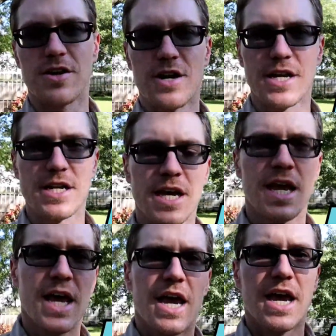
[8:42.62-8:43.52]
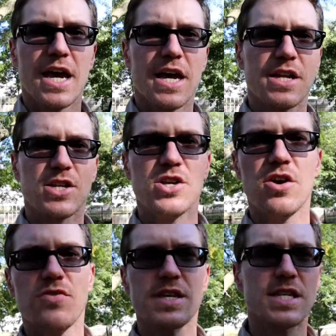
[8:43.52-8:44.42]
on it. And
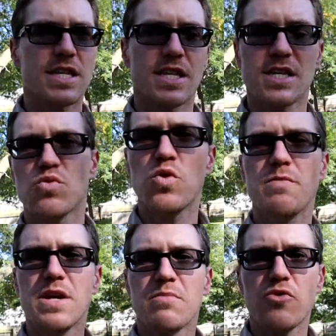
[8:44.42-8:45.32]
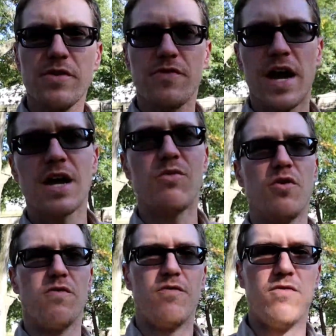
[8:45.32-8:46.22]
this would be a pretty
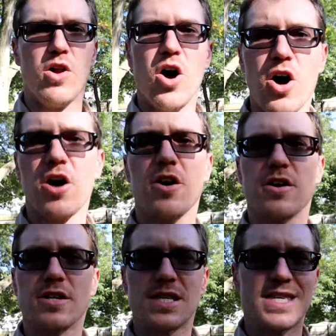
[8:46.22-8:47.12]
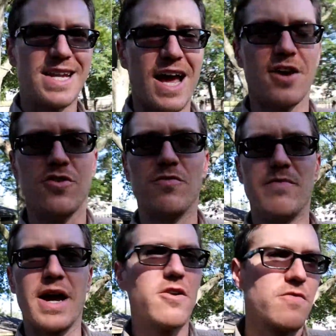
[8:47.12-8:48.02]
viable vlog style
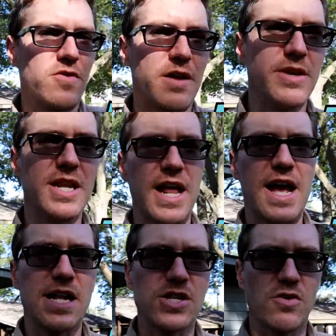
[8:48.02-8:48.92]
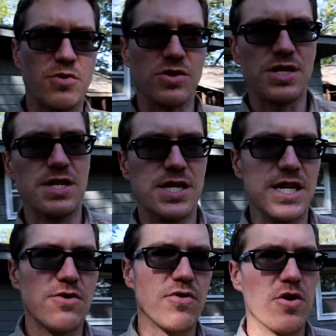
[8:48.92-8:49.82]
microphone. I mean, it adds almost
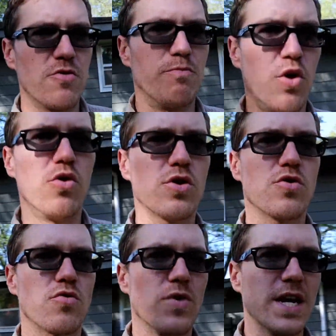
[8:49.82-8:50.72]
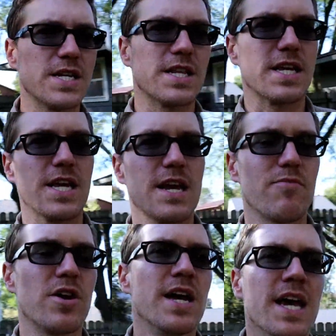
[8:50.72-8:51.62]
zero bulk or weight to the
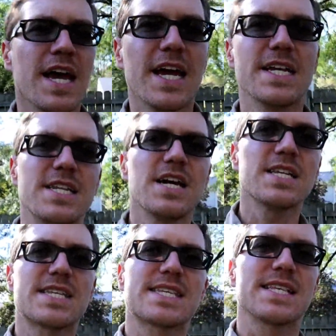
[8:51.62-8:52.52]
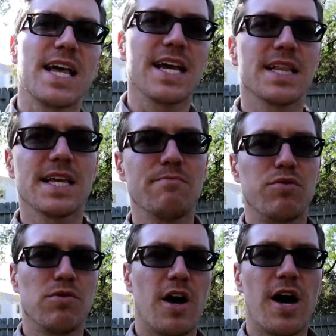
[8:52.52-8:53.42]
camera. It does slightly
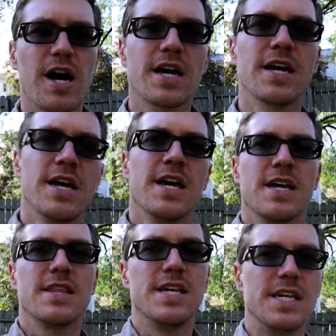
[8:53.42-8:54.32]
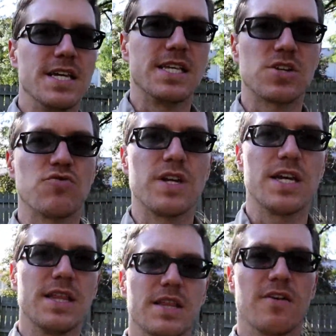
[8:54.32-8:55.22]
block the
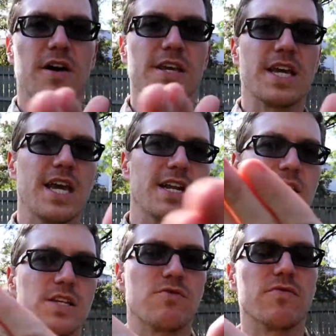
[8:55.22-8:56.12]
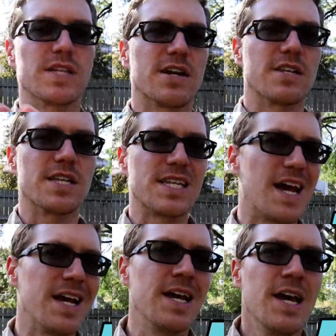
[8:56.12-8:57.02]
screen on the Canon that swivels out to the
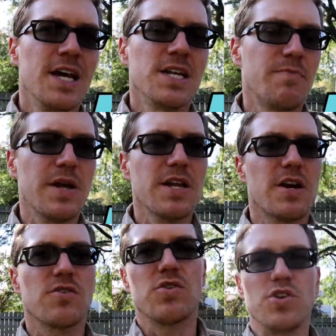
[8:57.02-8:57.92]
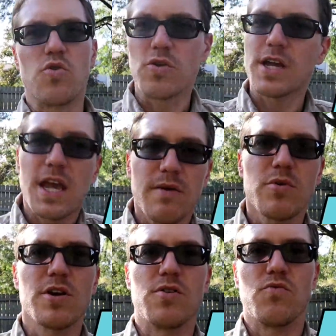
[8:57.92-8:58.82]
side. Depending on your
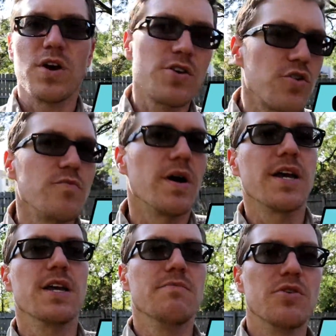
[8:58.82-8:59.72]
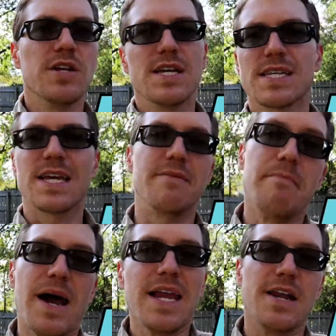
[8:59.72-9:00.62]
camera and where your mic input is, that
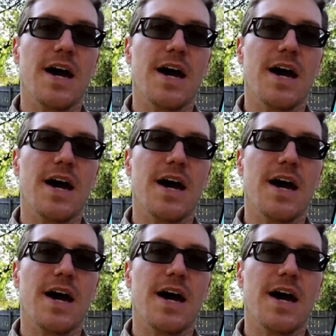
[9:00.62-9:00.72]
might